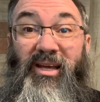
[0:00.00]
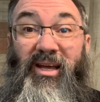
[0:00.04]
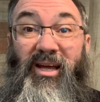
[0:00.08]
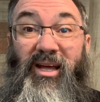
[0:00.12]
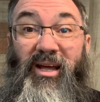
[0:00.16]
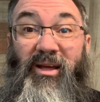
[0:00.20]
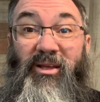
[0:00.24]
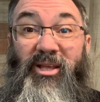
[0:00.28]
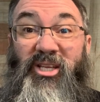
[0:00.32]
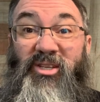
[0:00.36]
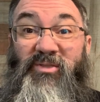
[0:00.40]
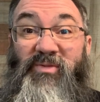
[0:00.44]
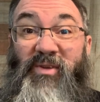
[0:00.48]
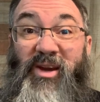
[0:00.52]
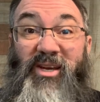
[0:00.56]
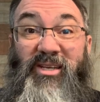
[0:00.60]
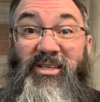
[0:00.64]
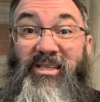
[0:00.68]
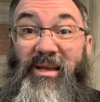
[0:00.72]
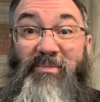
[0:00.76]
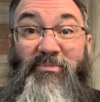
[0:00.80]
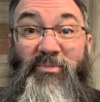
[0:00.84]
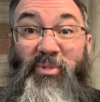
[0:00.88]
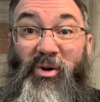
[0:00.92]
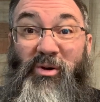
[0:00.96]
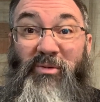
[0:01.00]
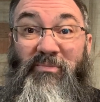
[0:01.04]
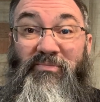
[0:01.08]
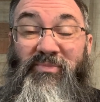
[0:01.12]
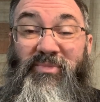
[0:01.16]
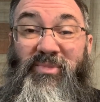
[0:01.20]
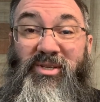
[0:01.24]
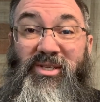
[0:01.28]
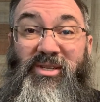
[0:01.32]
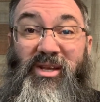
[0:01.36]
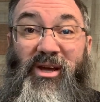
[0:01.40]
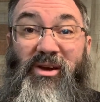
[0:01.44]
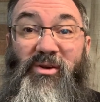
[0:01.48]
It's very simple.
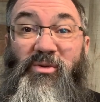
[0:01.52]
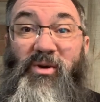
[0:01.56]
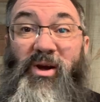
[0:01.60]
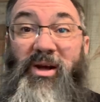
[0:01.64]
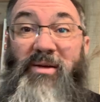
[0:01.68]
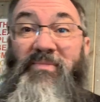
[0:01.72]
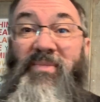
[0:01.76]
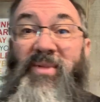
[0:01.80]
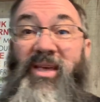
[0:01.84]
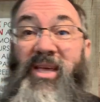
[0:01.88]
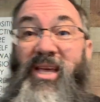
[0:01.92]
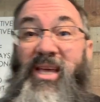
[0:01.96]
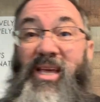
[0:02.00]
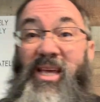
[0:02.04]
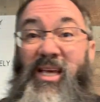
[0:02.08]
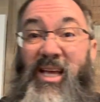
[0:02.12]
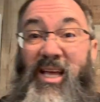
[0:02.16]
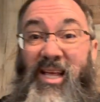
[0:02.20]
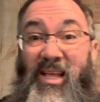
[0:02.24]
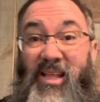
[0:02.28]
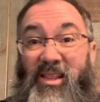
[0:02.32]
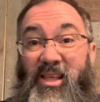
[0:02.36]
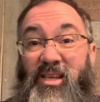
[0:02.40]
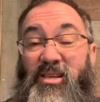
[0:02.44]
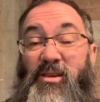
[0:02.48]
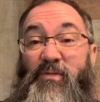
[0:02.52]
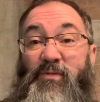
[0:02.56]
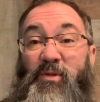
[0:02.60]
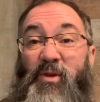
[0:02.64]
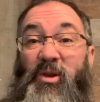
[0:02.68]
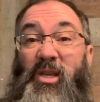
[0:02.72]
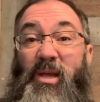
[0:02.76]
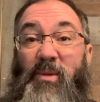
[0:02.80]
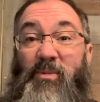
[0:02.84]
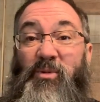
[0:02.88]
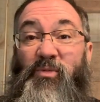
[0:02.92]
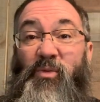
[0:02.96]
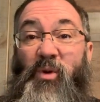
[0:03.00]
So these are a few
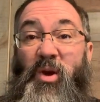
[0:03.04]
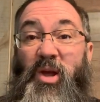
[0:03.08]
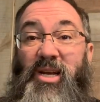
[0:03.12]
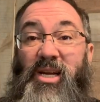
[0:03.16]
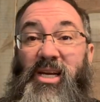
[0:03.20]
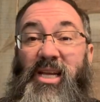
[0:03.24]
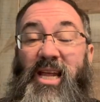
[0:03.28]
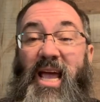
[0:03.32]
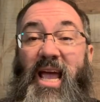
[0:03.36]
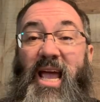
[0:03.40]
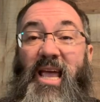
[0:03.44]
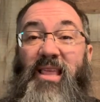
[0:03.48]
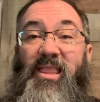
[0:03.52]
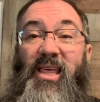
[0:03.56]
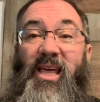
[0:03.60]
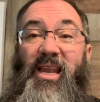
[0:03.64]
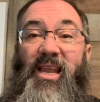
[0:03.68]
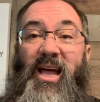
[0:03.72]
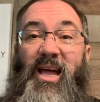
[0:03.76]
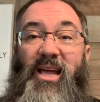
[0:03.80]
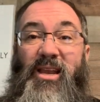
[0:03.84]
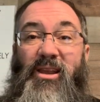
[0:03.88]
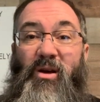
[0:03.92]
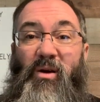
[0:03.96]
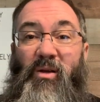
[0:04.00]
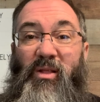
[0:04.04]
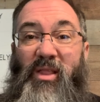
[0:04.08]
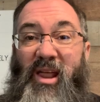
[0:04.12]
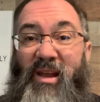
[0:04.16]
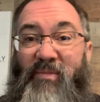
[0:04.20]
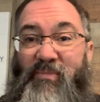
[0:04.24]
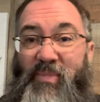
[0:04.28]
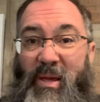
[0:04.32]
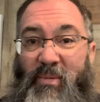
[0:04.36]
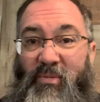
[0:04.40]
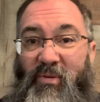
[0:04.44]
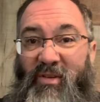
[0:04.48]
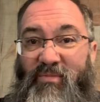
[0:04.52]
tips for you today that I know a lot
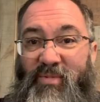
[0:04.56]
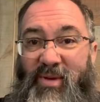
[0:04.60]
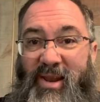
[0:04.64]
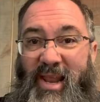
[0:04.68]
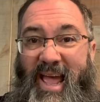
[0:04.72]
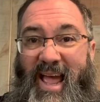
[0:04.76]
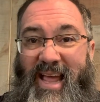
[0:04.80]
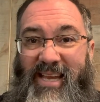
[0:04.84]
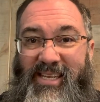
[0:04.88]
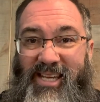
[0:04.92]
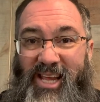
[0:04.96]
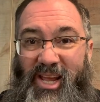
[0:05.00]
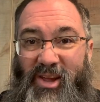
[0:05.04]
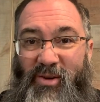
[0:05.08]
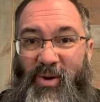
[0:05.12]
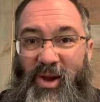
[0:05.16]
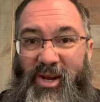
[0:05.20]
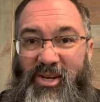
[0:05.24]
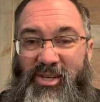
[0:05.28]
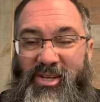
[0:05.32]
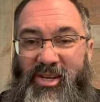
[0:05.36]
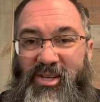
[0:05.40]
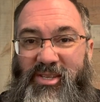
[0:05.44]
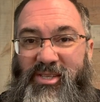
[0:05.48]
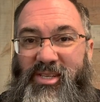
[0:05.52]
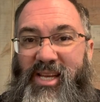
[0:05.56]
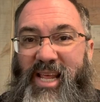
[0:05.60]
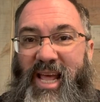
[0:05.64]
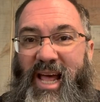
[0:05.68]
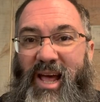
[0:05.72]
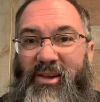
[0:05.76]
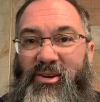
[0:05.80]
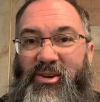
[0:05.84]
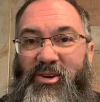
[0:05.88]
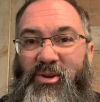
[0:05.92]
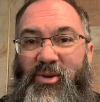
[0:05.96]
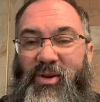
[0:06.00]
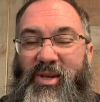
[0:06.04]
of people have been asking questions on
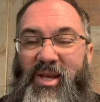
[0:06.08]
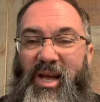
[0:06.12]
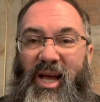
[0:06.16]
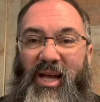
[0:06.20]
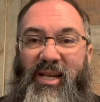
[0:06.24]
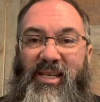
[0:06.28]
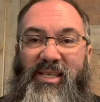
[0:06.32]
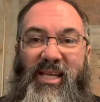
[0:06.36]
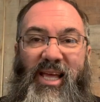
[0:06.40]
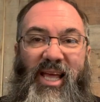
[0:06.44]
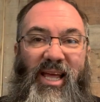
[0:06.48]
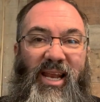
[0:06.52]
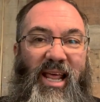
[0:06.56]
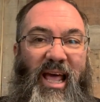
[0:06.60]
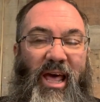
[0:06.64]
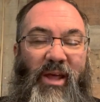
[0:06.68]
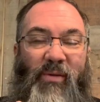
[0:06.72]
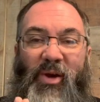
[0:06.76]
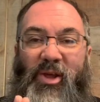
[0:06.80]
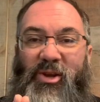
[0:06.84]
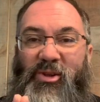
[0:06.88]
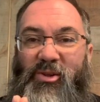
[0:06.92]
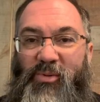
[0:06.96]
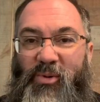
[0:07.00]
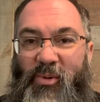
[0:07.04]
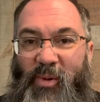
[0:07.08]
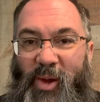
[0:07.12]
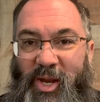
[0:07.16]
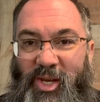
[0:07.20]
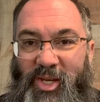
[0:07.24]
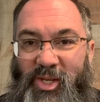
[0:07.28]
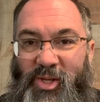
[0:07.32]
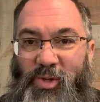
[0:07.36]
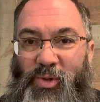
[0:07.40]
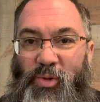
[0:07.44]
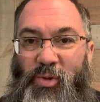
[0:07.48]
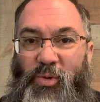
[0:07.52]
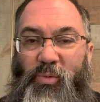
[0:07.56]
how to do content, how do I do, what do I
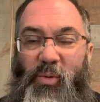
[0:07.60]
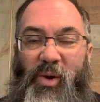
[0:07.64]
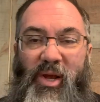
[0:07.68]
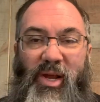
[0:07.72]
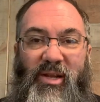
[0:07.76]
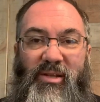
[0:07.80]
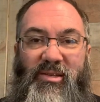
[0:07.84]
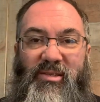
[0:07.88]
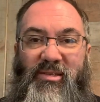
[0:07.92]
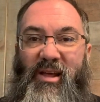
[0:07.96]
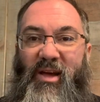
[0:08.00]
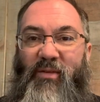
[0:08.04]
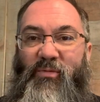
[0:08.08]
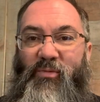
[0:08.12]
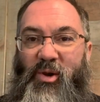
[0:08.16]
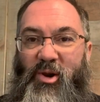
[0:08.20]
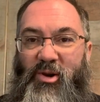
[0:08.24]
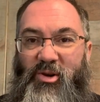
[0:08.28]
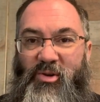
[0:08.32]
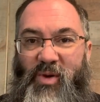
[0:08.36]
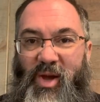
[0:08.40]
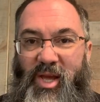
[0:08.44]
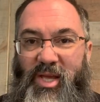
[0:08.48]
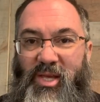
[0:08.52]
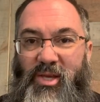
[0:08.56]
do, what software do I